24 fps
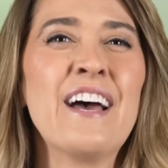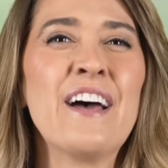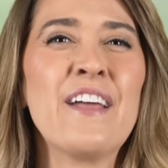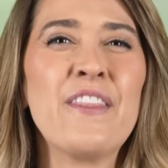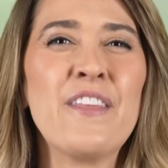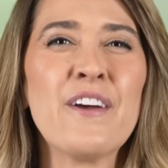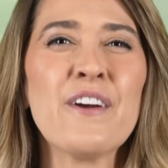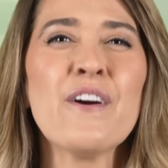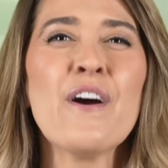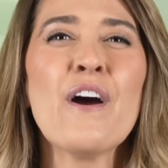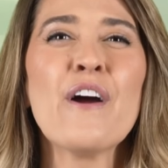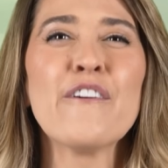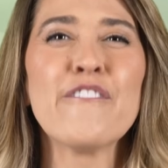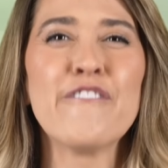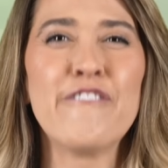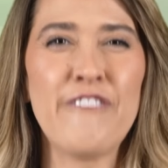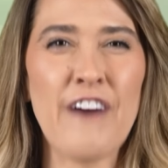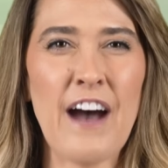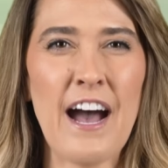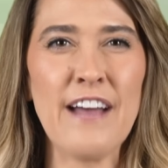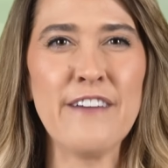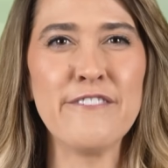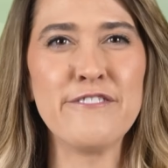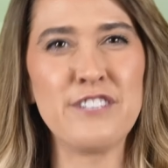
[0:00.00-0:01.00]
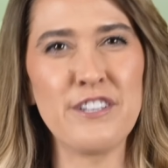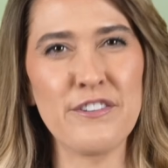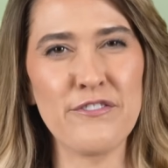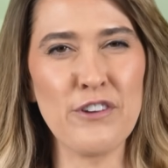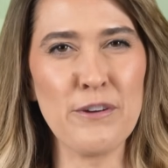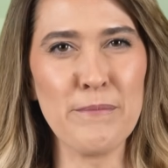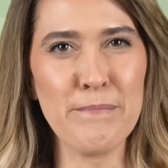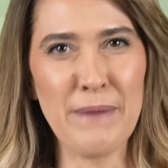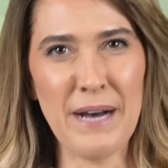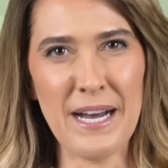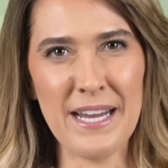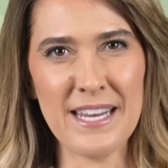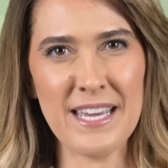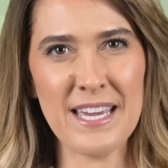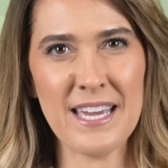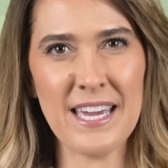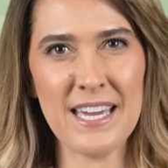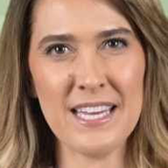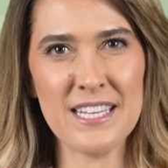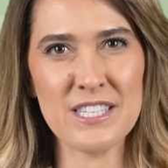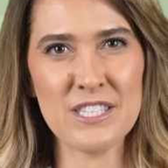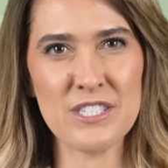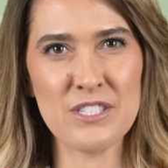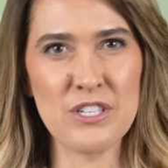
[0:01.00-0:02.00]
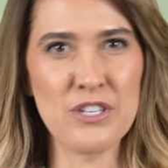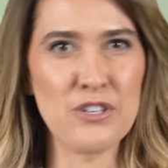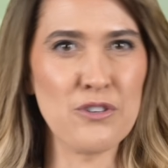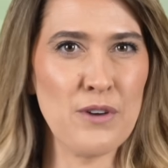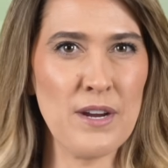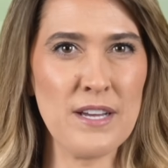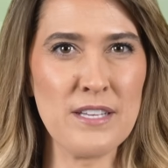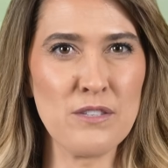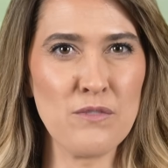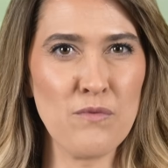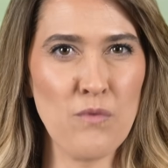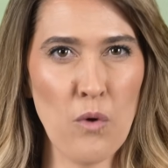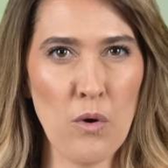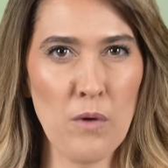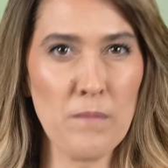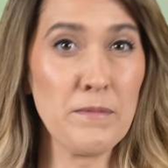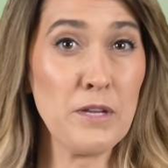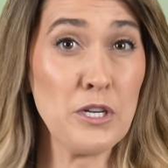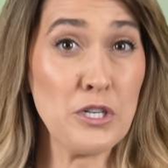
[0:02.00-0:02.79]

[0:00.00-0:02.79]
There are 5 different body kits to transform